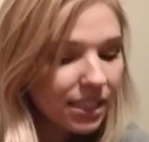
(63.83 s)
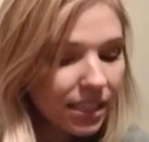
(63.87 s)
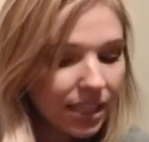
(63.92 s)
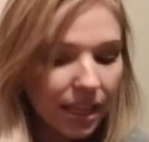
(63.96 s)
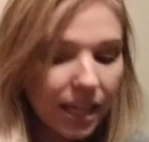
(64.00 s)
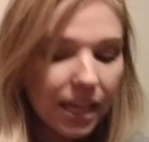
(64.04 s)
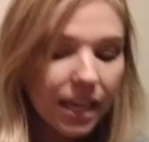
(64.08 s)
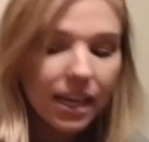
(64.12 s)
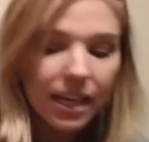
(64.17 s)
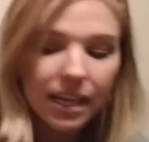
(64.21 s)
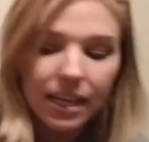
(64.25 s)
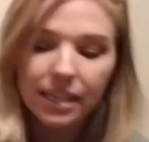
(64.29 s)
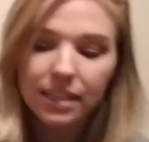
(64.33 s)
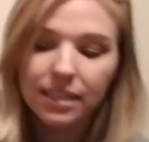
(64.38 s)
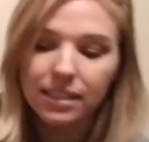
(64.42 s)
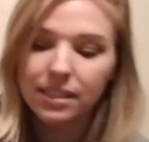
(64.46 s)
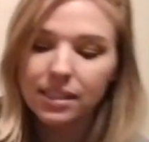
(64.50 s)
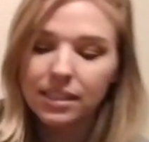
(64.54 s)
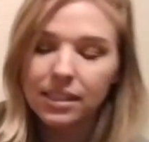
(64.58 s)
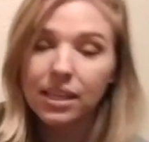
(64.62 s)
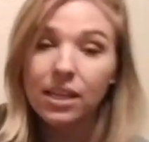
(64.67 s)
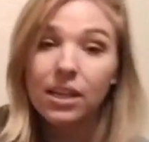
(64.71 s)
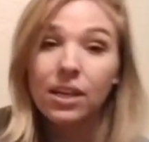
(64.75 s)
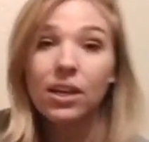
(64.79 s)

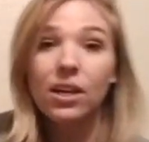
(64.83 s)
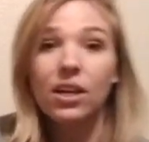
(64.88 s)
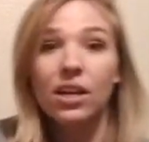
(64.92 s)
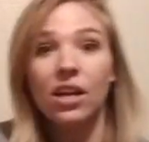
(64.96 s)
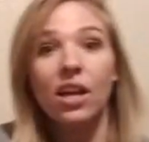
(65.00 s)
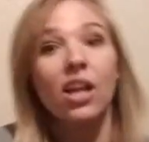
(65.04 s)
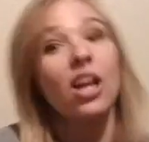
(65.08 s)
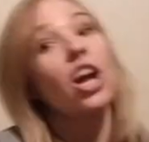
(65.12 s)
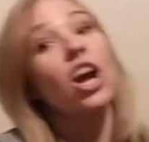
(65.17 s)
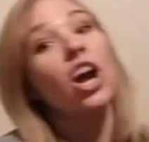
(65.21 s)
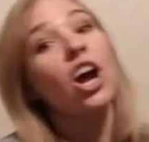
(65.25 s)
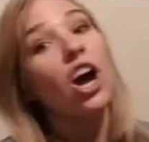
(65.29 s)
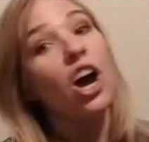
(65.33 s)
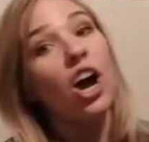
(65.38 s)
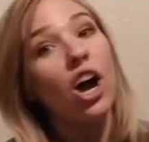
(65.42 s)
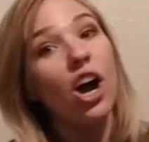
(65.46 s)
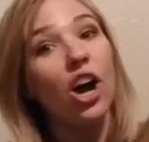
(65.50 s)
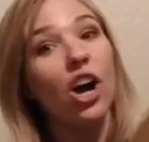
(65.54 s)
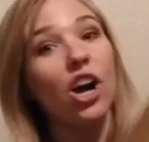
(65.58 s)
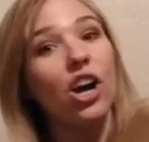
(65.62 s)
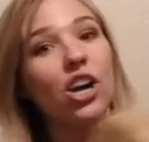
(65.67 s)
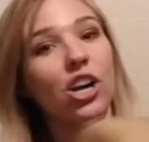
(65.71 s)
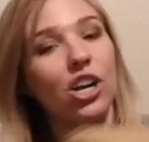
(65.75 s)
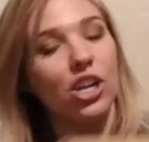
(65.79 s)
things
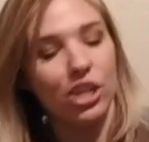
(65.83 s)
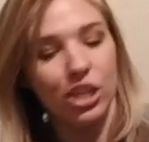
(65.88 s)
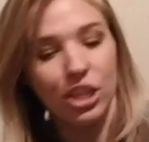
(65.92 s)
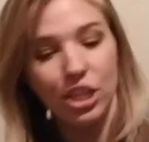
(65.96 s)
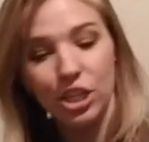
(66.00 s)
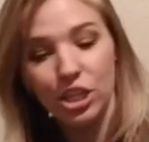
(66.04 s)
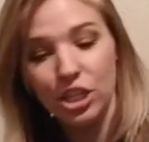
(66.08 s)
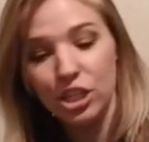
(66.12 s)
are